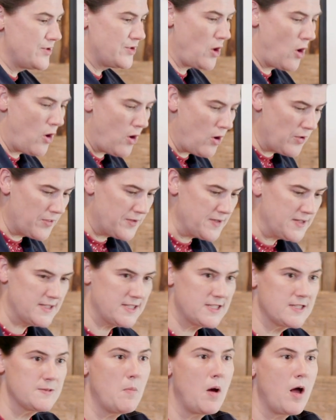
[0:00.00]
there's all
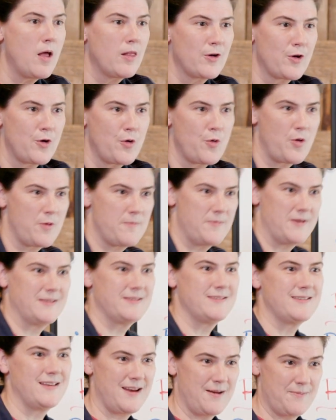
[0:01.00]
these smaller
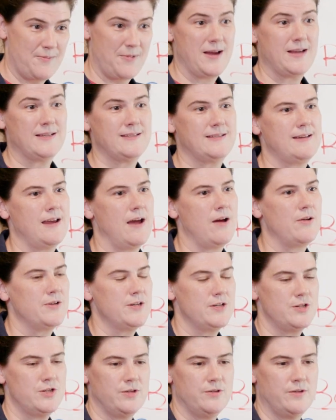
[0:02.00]
orbits that it breaks
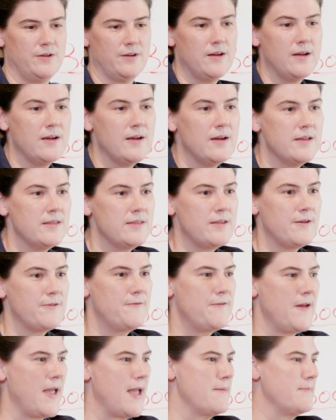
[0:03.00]
down into, the
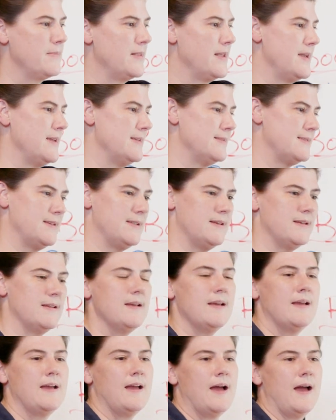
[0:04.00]
families and
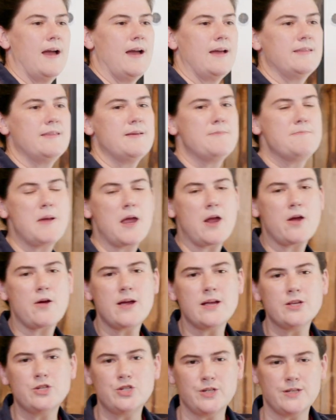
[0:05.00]
the
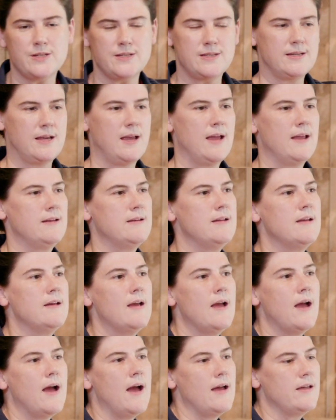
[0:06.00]
marriages and
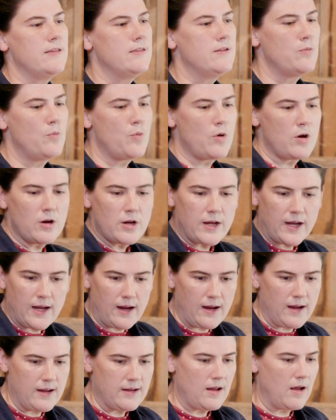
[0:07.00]
the
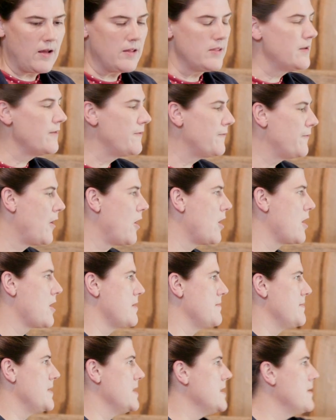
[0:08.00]
work on the
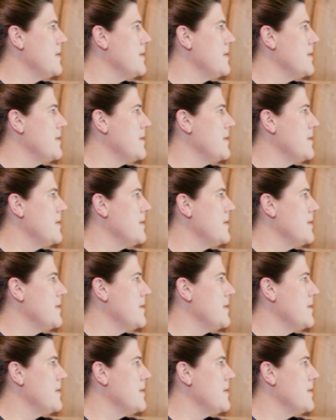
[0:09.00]
farm